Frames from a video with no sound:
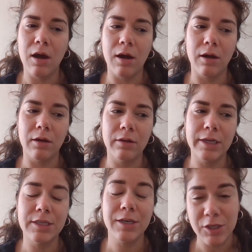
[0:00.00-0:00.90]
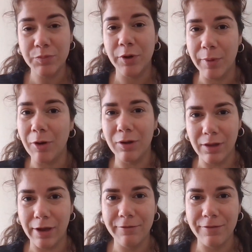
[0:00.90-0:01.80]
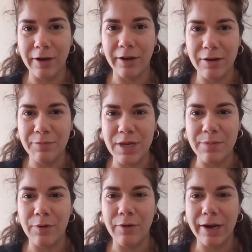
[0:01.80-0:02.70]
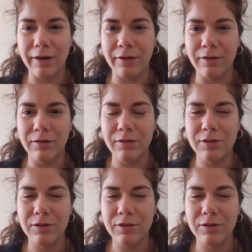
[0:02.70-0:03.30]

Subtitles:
It does promote a lot of fear in people, and